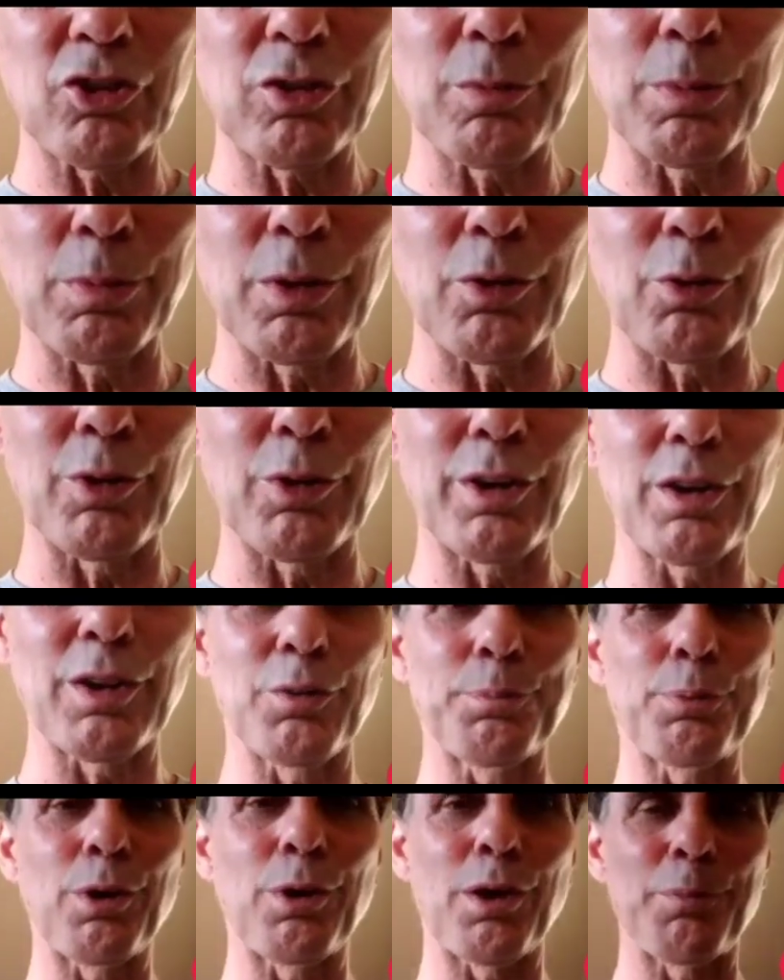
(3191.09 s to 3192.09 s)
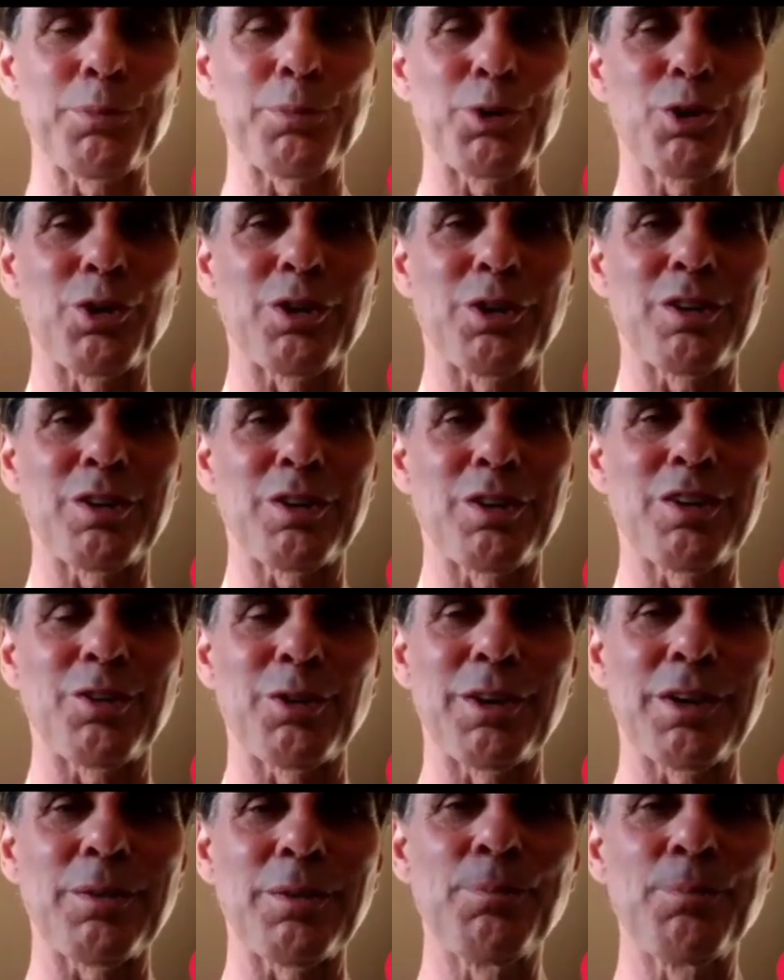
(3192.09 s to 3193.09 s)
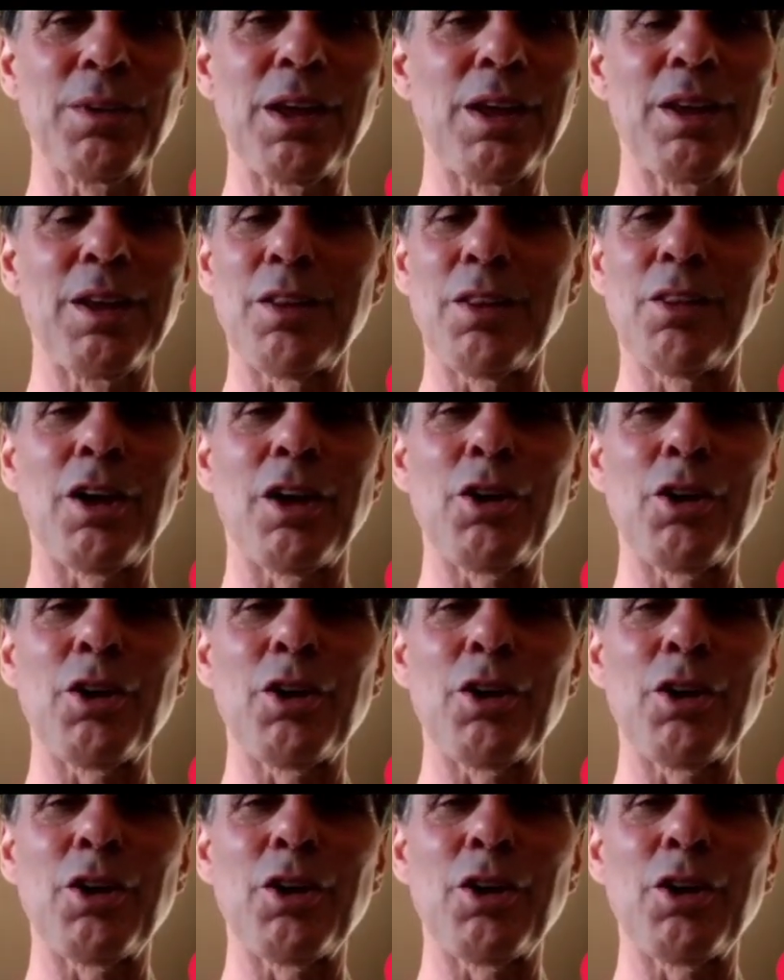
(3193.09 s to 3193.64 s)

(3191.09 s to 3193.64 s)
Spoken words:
vegetable oil or palm kernel oil,